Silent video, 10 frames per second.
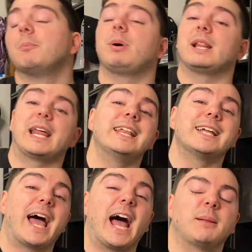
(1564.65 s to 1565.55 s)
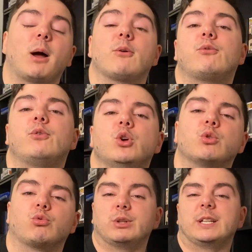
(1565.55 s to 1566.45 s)
Play that at my
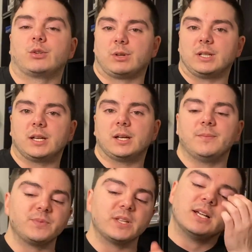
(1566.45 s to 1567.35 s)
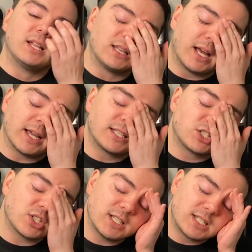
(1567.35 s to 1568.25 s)
funeral, literally. Like, it's
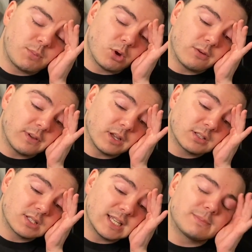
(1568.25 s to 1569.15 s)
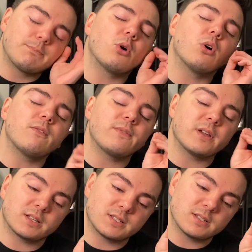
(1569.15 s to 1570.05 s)
just... It's perfect. It's
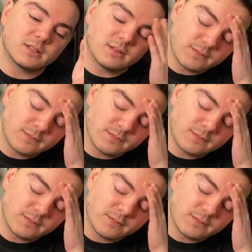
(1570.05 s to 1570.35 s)
perfect.